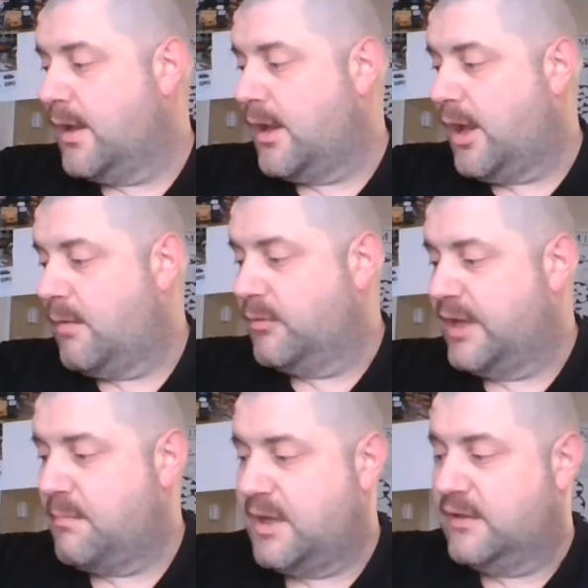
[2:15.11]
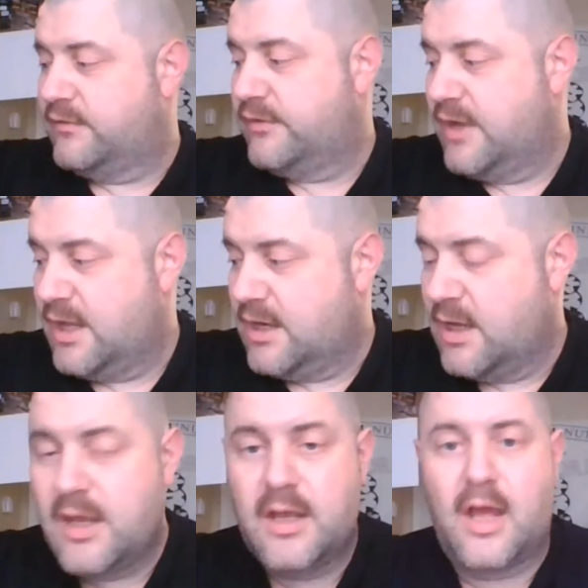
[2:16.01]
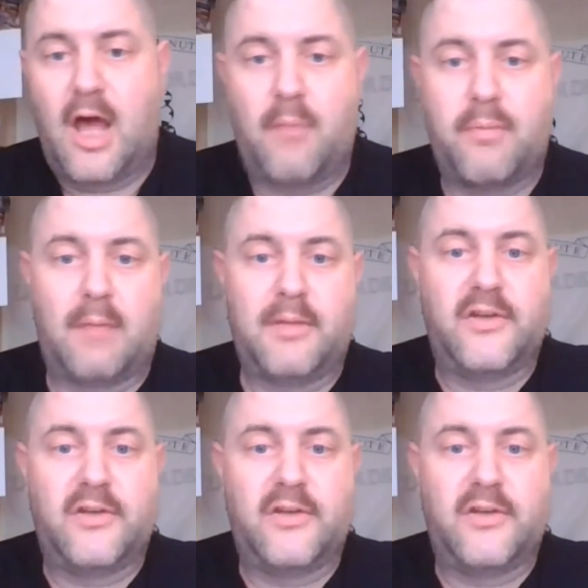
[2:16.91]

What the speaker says: With that being said, I'll probably